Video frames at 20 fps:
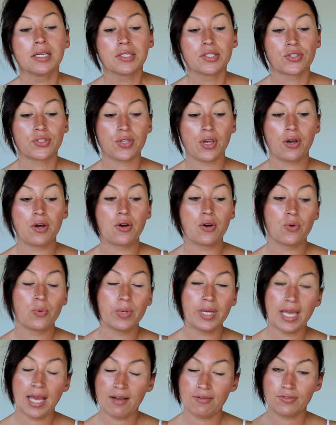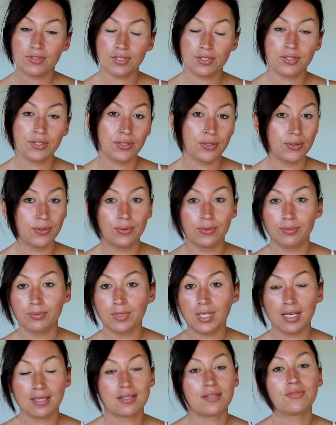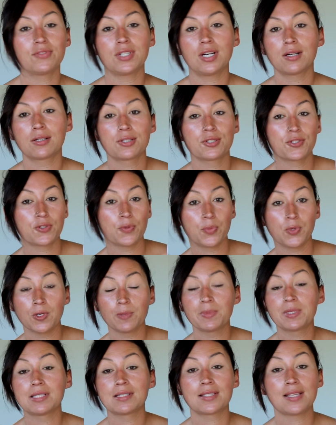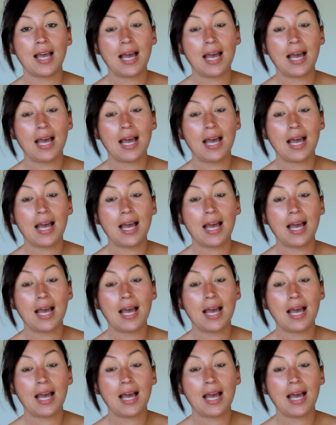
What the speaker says: So we have to do lots of doctor's appointments.